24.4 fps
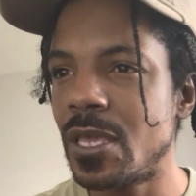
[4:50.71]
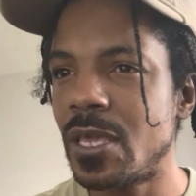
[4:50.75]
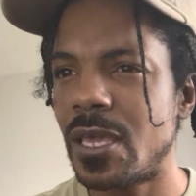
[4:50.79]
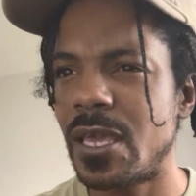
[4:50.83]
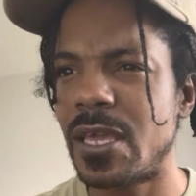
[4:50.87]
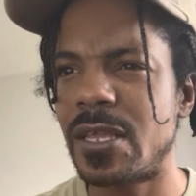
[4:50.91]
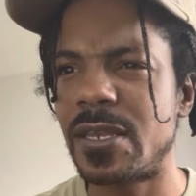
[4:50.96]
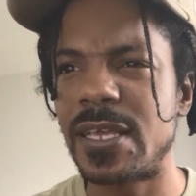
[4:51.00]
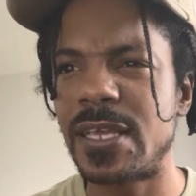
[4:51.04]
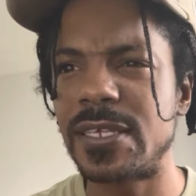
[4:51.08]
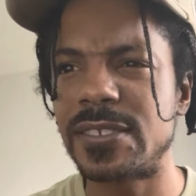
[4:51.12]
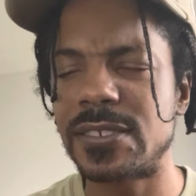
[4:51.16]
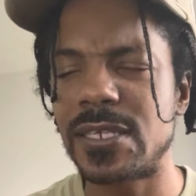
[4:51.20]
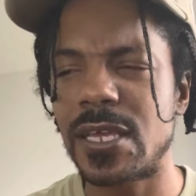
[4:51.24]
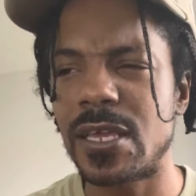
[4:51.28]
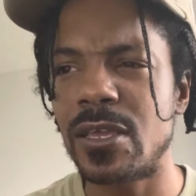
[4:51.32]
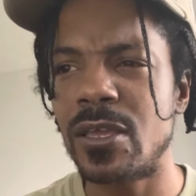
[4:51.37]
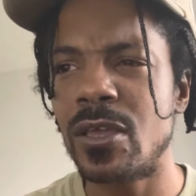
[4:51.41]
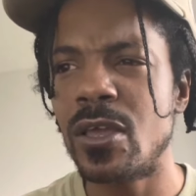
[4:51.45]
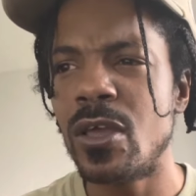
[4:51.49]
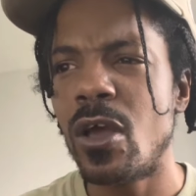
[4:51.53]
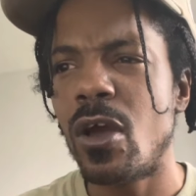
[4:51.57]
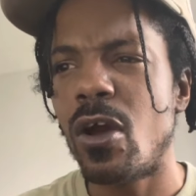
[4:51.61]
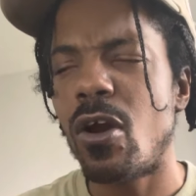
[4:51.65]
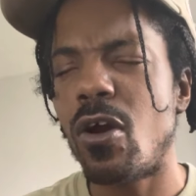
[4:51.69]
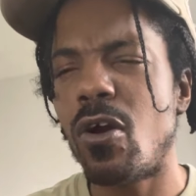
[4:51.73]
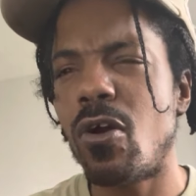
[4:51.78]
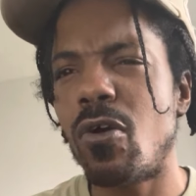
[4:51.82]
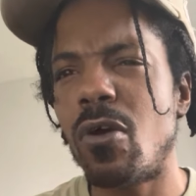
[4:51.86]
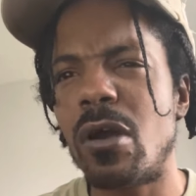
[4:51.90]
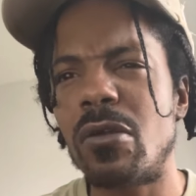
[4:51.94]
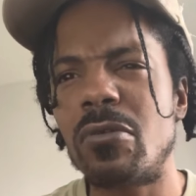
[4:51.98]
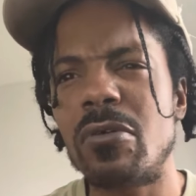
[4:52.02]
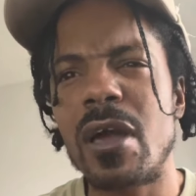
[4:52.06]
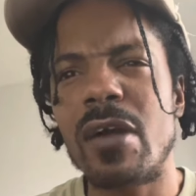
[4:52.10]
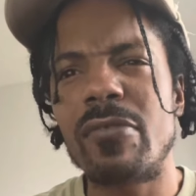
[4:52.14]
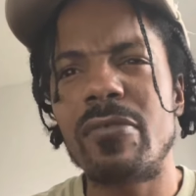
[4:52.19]
And they say, oh, I
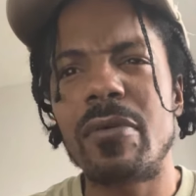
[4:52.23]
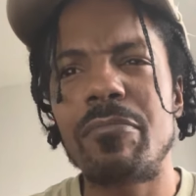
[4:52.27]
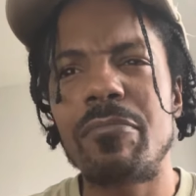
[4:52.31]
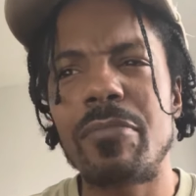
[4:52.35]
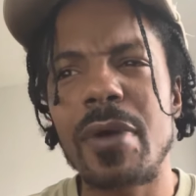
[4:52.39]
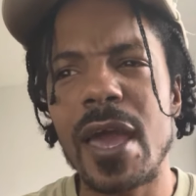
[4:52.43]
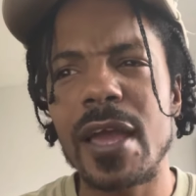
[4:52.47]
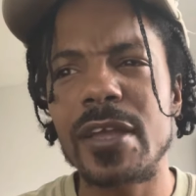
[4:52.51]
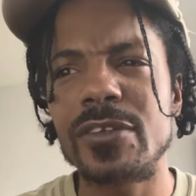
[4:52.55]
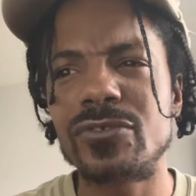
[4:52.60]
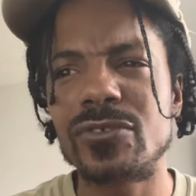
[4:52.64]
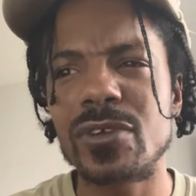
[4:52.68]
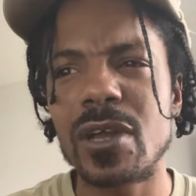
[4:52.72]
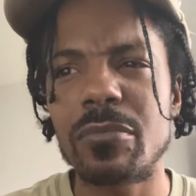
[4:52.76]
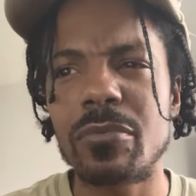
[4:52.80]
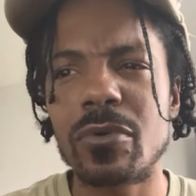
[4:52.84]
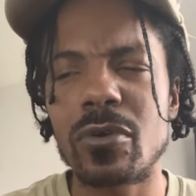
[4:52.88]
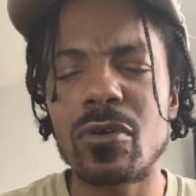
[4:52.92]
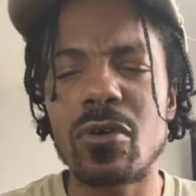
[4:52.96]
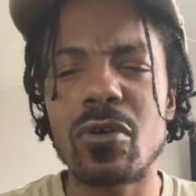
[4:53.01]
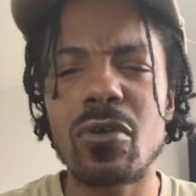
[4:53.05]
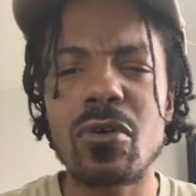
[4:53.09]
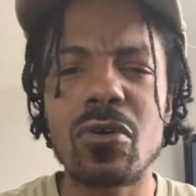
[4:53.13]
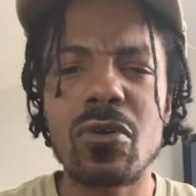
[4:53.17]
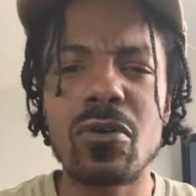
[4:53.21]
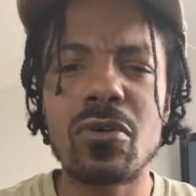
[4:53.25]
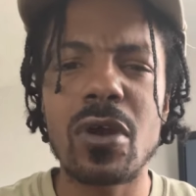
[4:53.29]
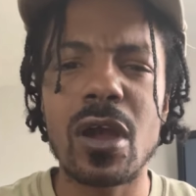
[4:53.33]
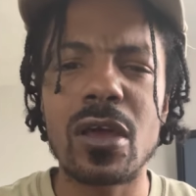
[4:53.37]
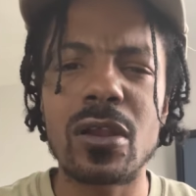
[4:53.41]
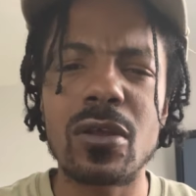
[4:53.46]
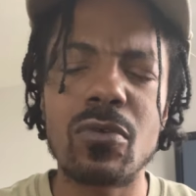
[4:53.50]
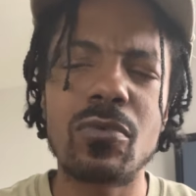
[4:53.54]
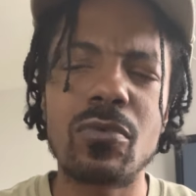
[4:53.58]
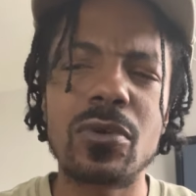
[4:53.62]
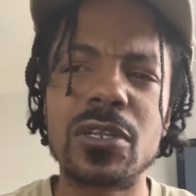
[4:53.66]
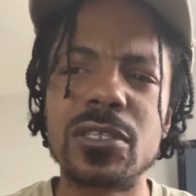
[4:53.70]
don't have a backdrop, or oh, I
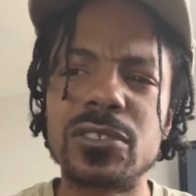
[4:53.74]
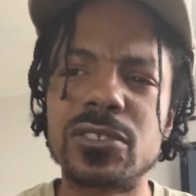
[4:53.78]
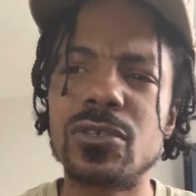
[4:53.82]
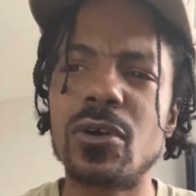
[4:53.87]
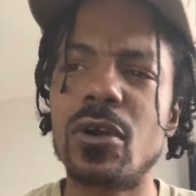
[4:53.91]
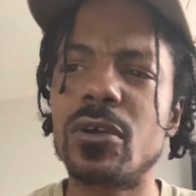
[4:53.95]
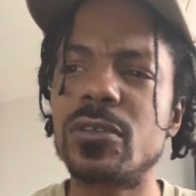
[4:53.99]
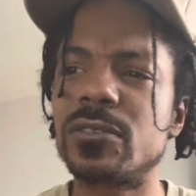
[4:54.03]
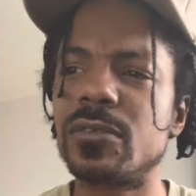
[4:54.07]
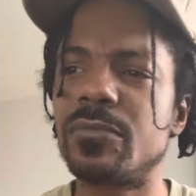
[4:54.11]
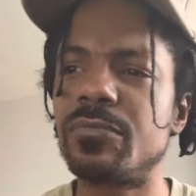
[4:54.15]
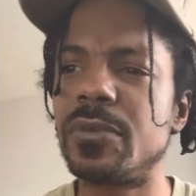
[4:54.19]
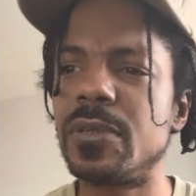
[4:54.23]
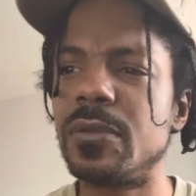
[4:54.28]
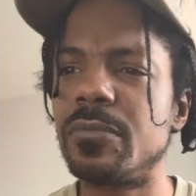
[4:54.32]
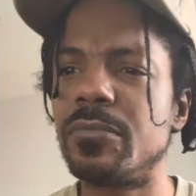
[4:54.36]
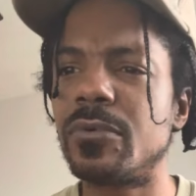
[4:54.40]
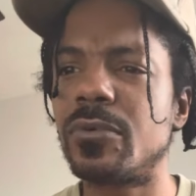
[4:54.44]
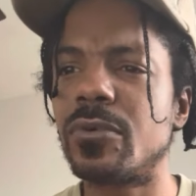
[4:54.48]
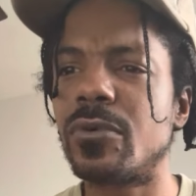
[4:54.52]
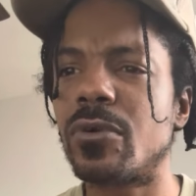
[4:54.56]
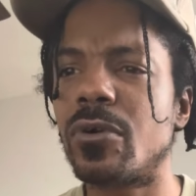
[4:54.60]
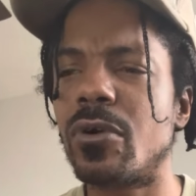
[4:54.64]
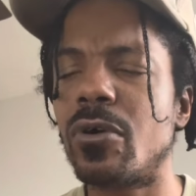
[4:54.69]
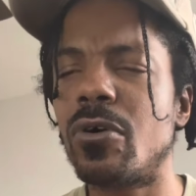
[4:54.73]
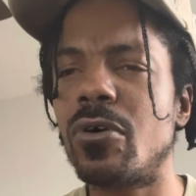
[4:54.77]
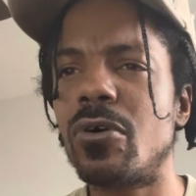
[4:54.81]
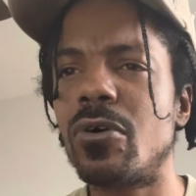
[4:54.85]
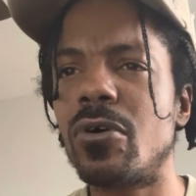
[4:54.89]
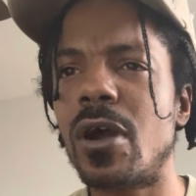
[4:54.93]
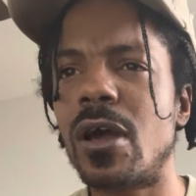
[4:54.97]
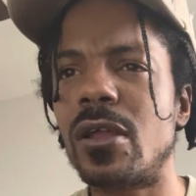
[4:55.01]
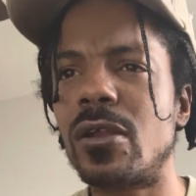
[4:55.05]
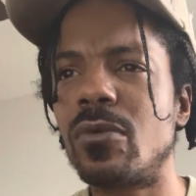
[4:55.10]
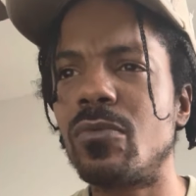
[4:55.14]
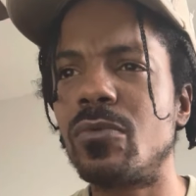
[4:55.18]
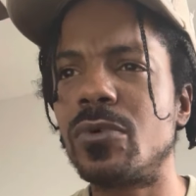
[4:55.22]
don't want to talk to people, or oh,
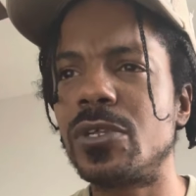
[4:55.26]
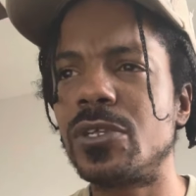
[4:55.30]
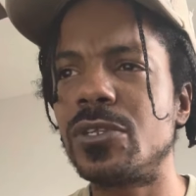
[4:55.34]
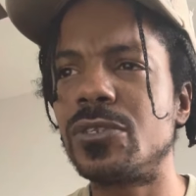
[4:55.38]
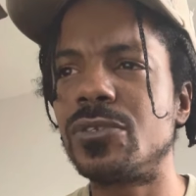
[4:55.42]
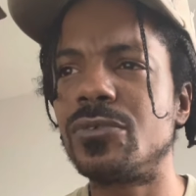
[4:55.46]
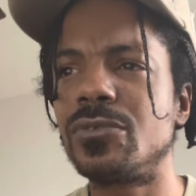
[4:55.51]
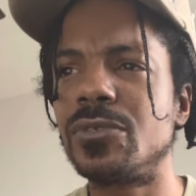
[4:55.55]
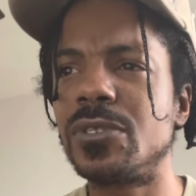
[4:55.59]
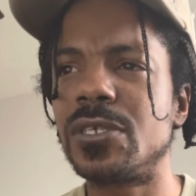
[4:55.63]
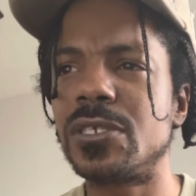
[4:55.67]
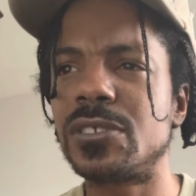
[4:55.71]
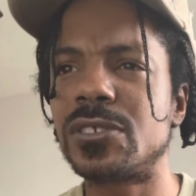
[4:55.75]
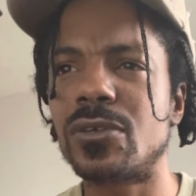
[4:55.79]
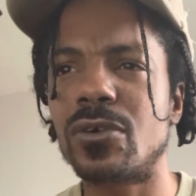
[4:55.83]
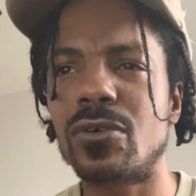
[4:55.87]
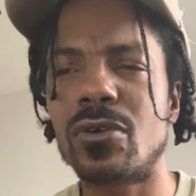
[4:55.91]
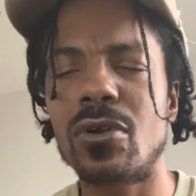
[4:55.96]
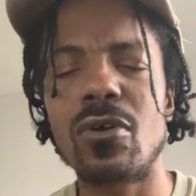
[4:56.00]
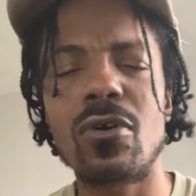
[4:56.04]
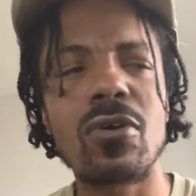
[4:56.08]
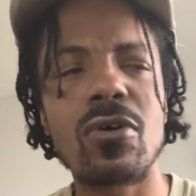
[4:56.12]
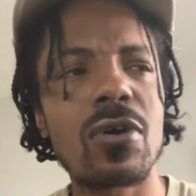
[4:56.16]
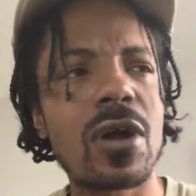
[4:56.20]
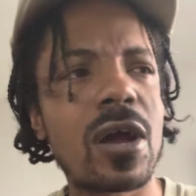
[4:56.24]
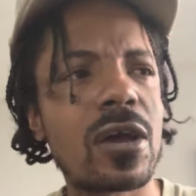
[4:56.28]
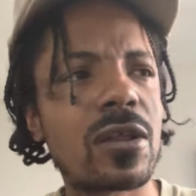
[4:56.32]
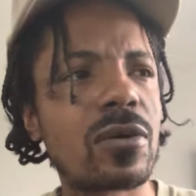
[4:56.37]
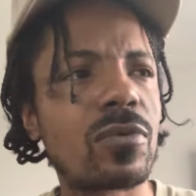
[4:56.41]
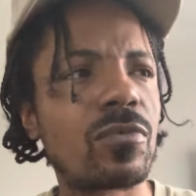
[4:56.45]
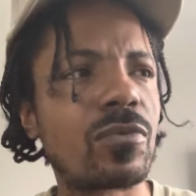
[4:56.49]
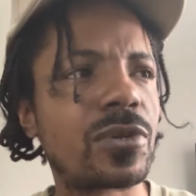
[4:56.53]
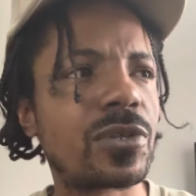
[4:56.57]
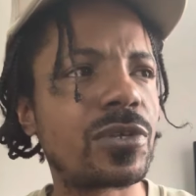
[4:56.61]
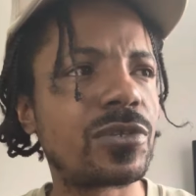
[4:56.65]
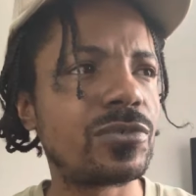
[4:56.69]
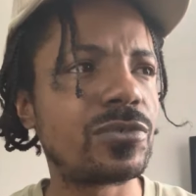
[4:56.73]
I don't want to do this, or oh, I don't
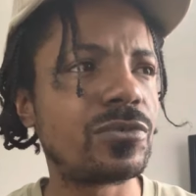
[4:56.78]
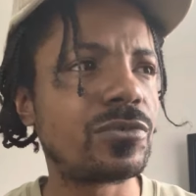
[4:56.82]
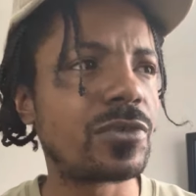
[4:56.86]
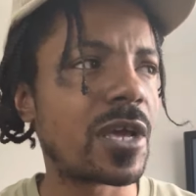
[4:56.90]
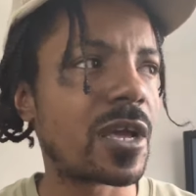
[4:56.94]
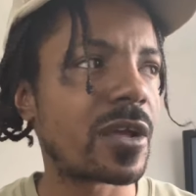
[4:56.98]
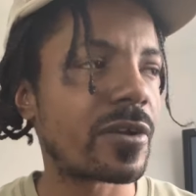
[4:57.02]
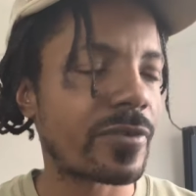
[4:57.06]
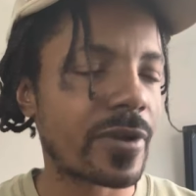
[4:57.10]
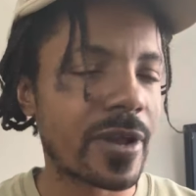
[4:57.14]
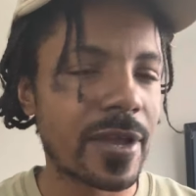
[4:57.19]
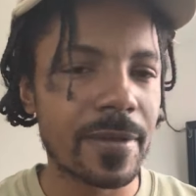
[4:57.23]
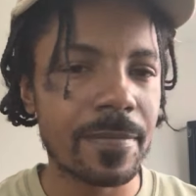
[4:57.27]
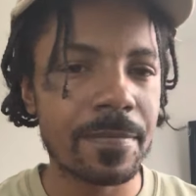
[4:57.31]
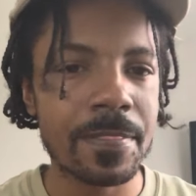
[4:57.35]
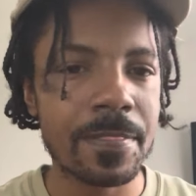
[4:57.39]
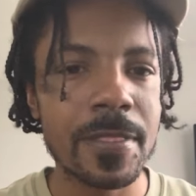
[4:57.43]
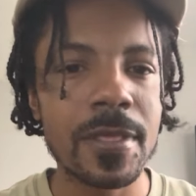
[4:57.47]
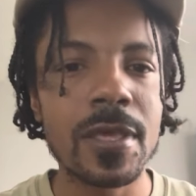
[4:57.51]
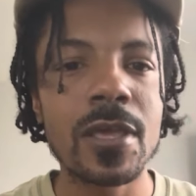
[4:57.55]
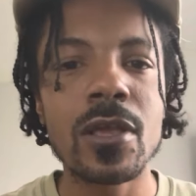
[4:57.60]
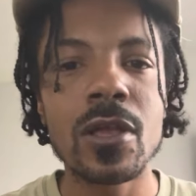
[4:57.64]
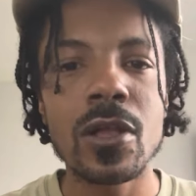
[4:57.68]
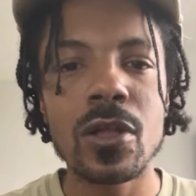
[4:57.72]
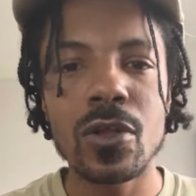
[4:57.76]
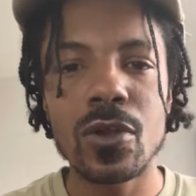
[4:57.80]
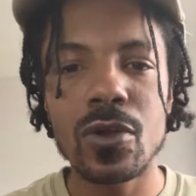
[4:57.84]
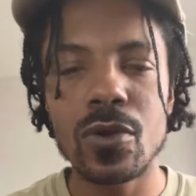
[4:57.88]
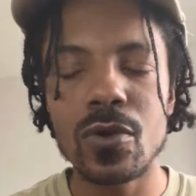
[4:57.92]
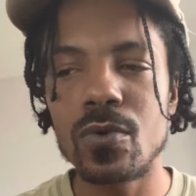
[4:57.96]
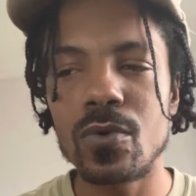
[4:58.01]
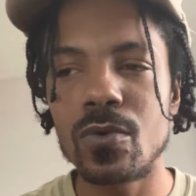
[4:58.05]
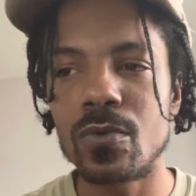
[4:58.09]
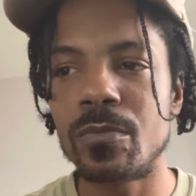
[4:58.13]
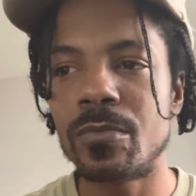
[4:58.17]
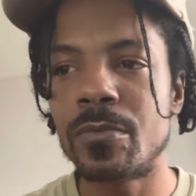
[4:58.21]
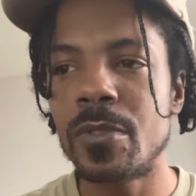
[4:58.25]
want to do that, right?
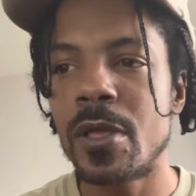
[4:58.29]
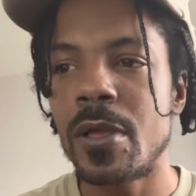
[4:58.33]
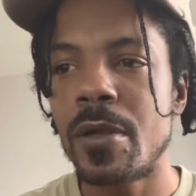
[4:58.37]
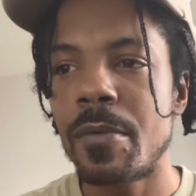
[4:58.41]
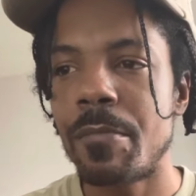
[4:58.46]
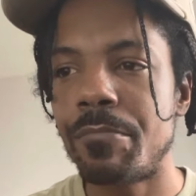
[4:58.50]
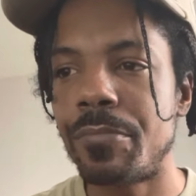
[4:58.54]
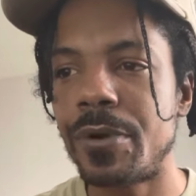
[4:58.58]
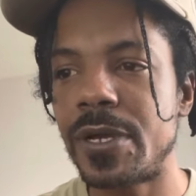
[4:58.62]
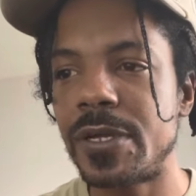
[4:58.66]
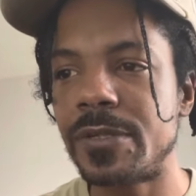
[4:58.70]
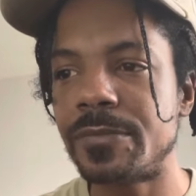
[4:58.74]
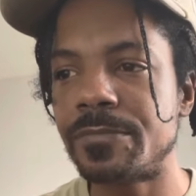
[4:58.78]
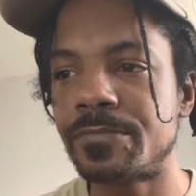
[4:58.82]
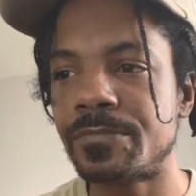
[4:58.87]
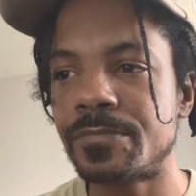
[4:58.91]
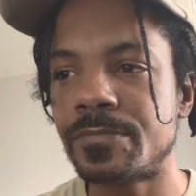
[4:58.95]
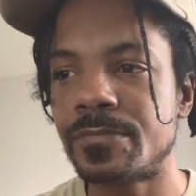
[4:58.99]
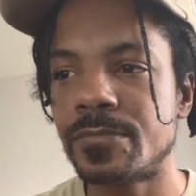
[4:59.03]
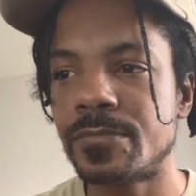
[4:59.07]
Cool. But